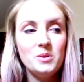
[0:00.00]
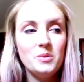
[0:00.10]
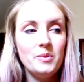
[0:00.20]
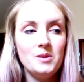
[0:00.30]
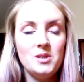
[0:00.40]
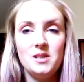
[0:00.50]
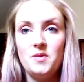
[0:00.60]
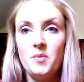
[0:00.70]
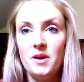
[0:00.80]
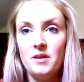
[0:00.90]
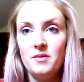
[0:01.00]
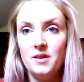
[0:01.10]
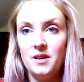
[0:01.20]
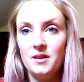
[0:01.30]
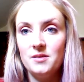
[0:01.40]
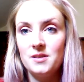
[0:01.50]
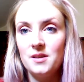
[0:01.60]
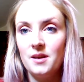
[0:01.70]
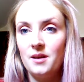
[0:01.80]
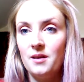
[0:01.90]
to apologise for my other
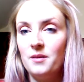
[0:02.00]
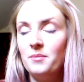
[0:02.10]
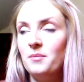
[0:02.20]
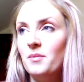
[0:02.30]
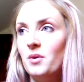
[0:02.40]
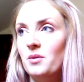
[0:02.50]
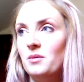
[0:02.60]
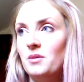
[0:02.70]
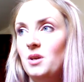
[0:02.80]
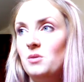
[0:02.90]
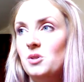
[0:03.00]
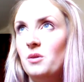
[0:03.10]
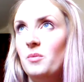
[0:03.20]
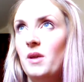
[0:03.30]
videos on YouTube.